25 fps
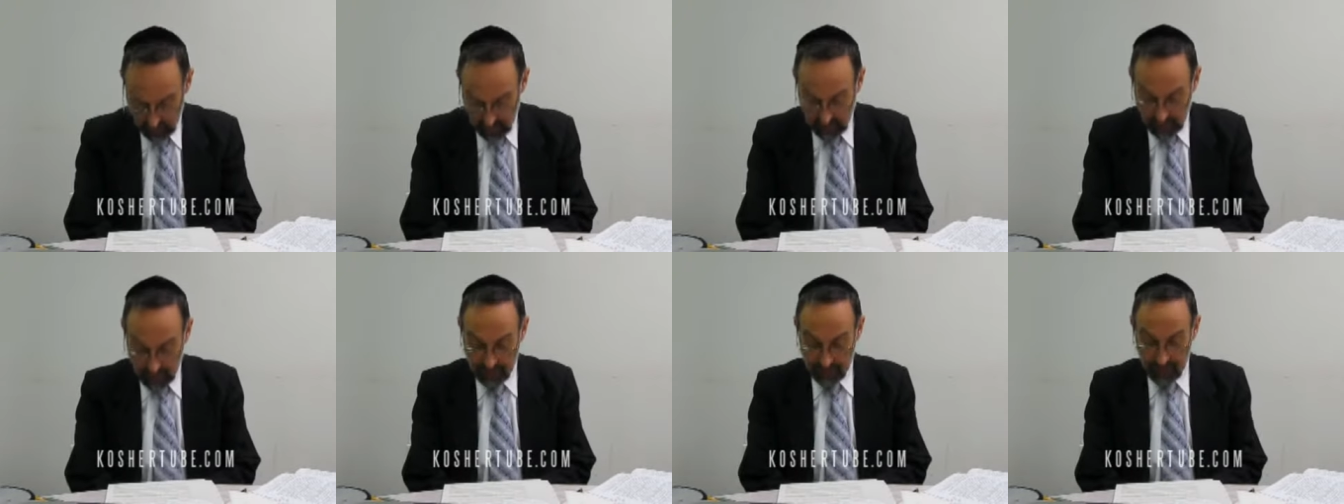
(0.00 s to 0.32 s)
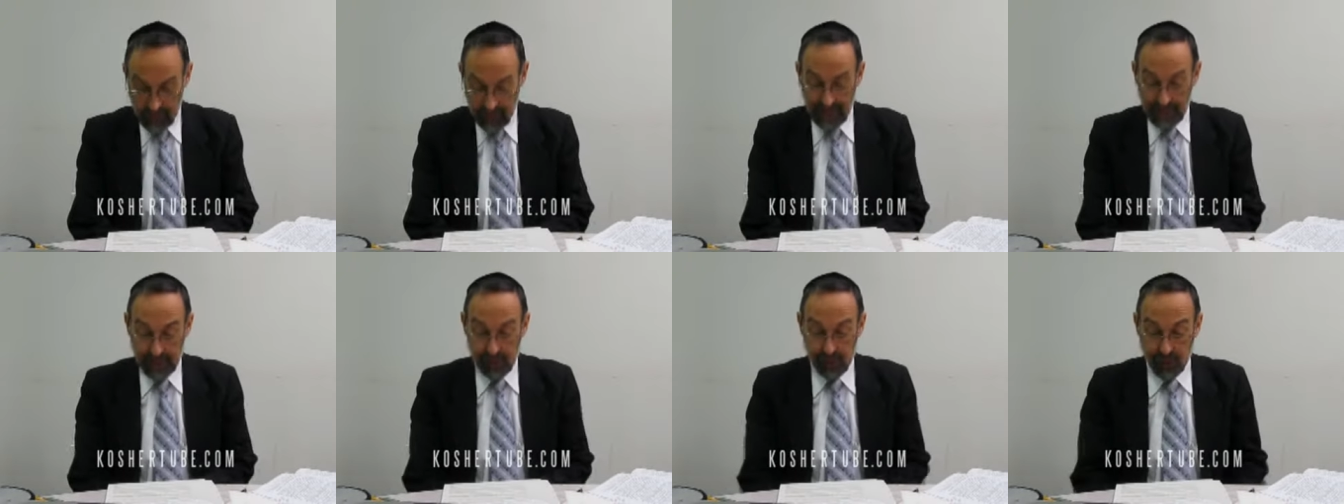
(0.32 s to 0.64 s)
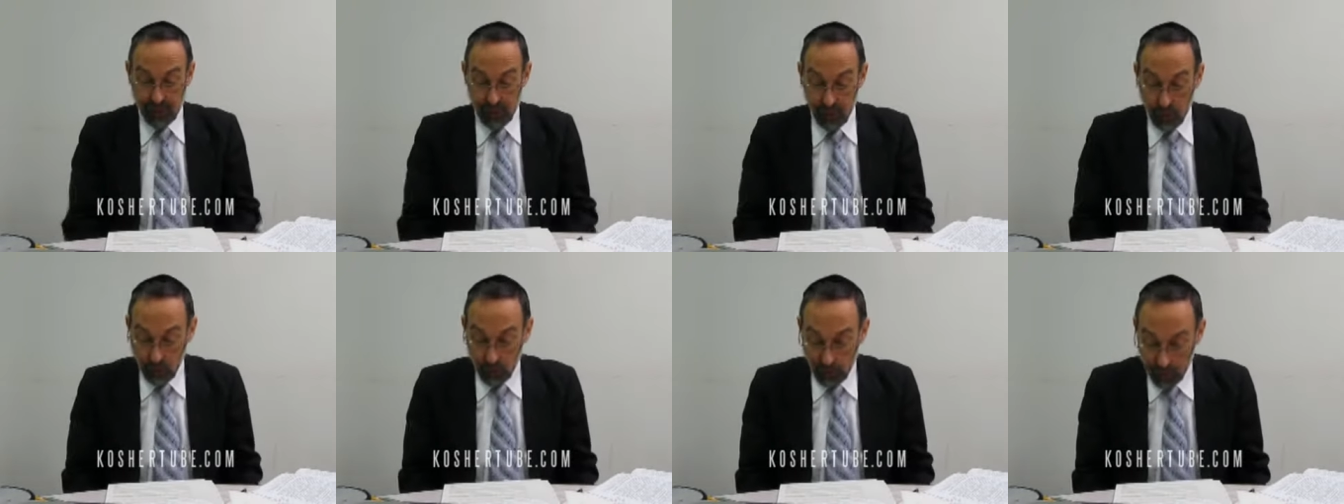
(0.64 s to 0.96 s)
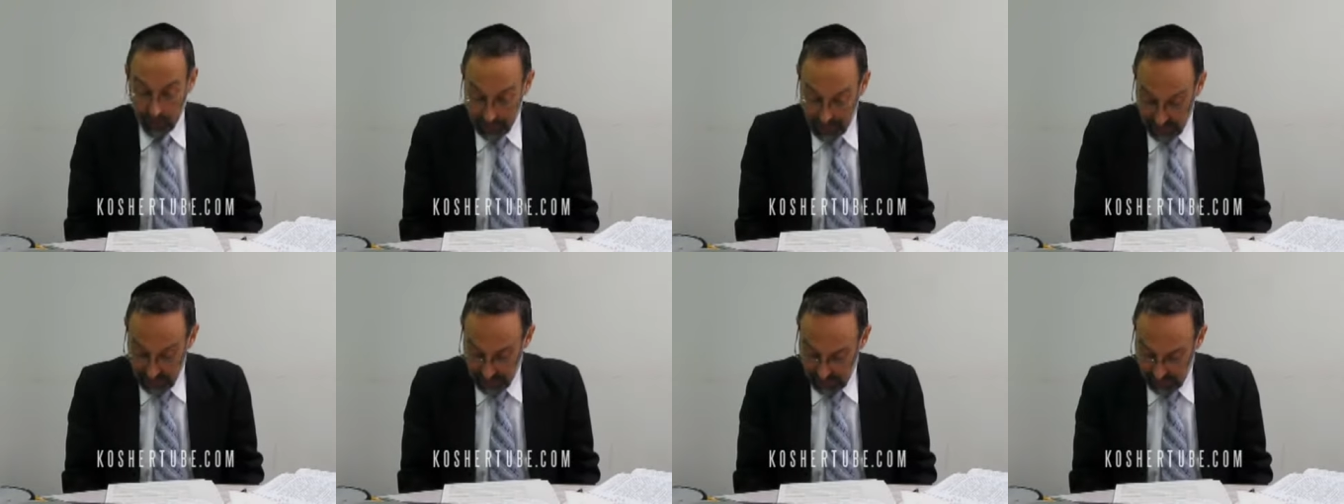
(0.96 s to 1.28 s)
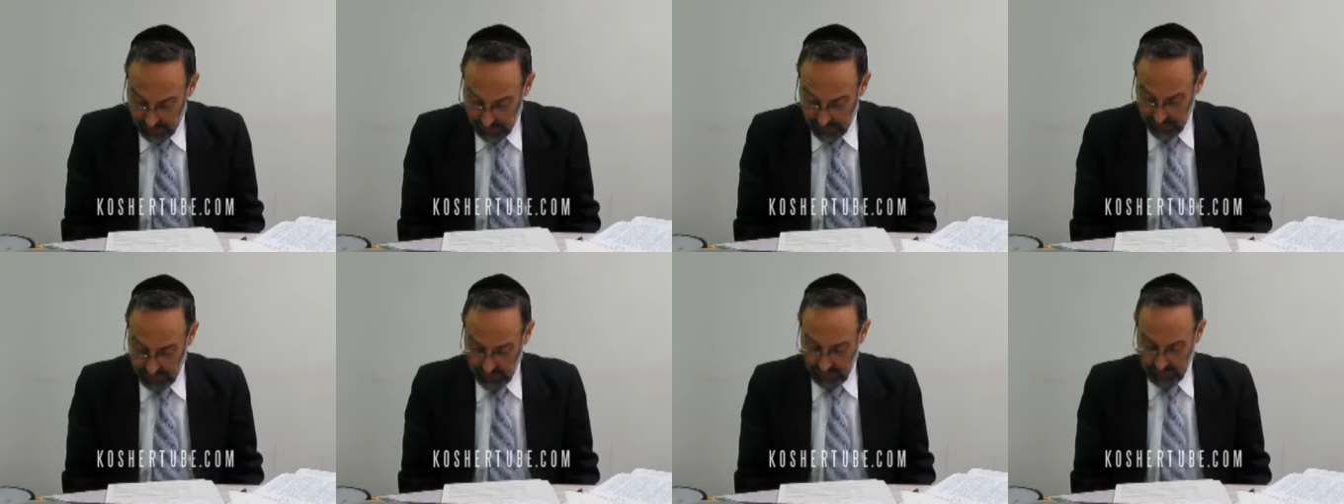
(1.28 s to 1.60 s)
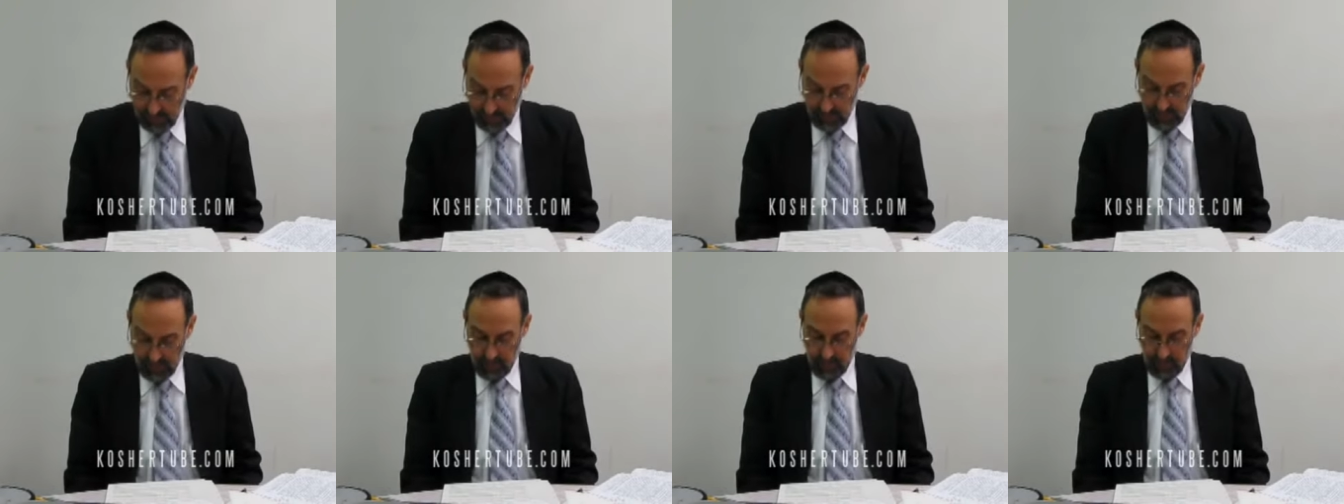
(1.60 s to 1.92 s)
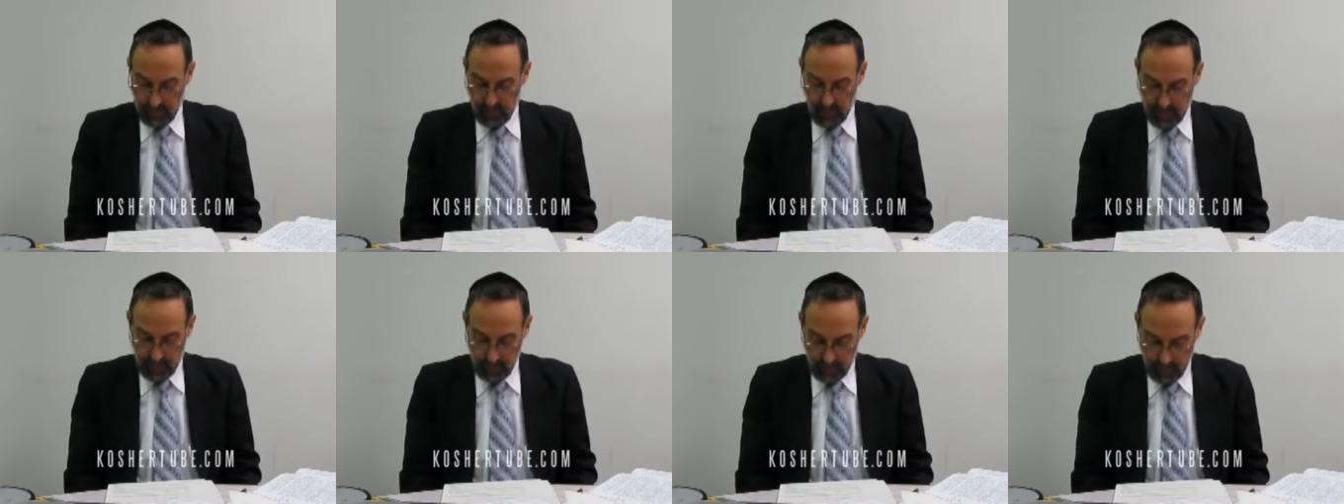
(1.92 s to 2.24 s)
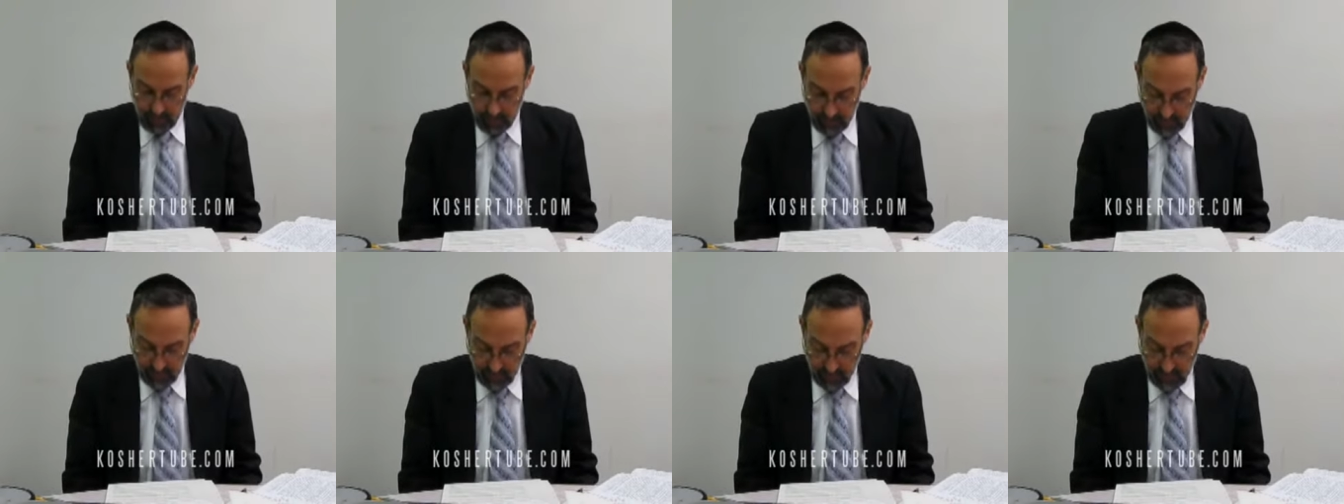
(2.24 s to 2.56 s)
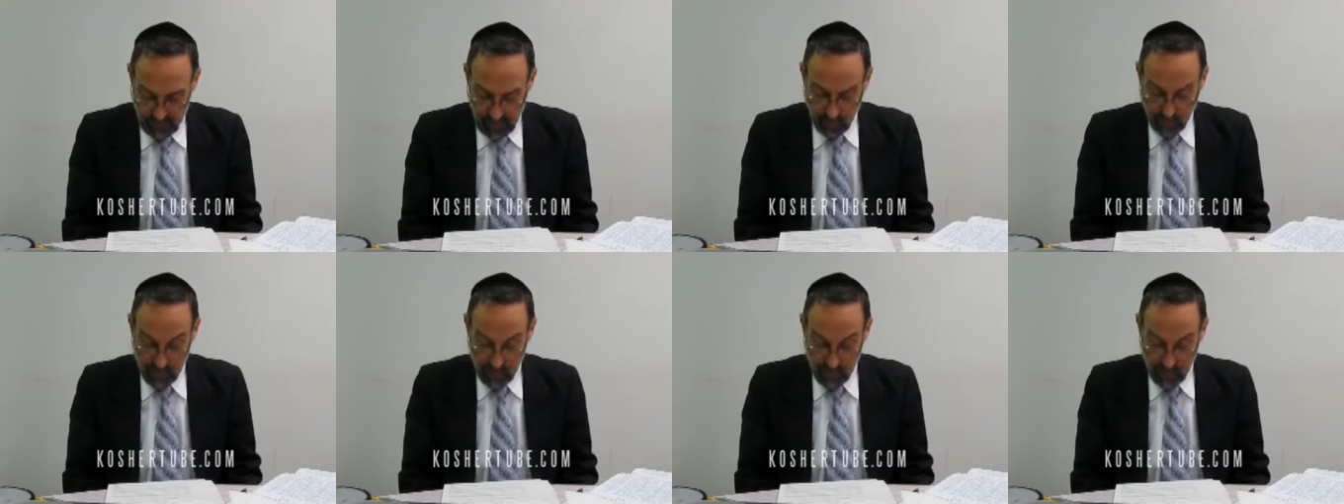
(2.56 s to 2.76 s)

In the next few minutes that